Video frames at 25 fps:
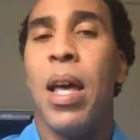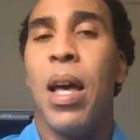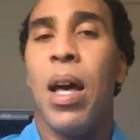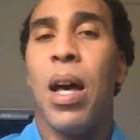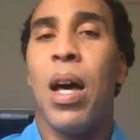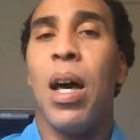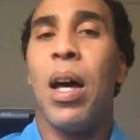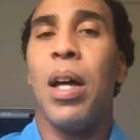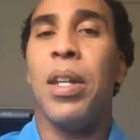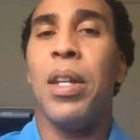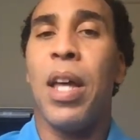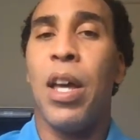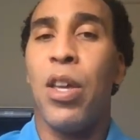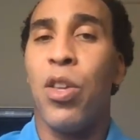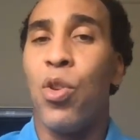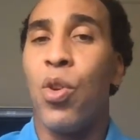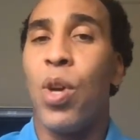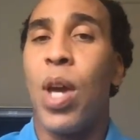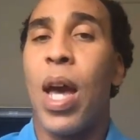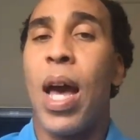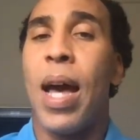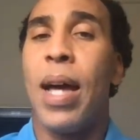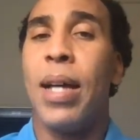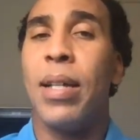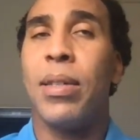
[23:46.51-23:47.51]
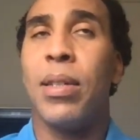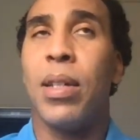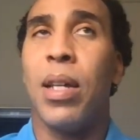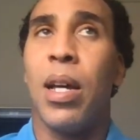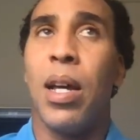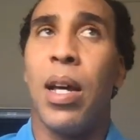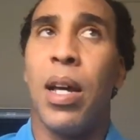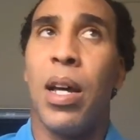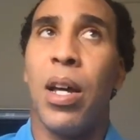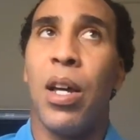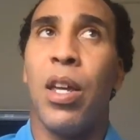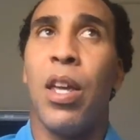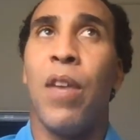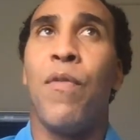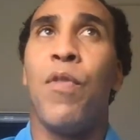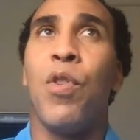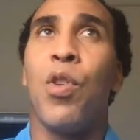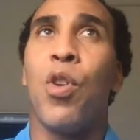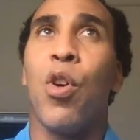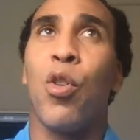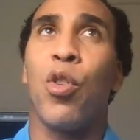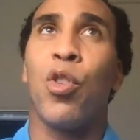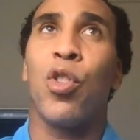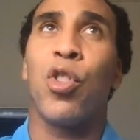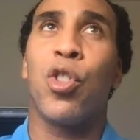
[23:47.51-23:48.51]
Uh, now, you guys, uh, if you
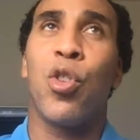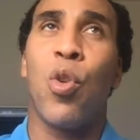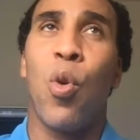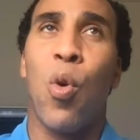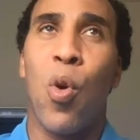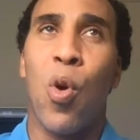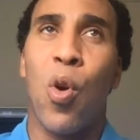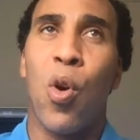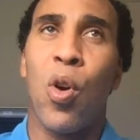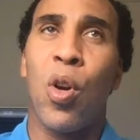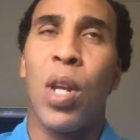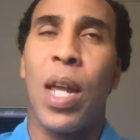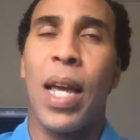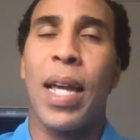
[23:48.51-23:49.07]
go to SCORE,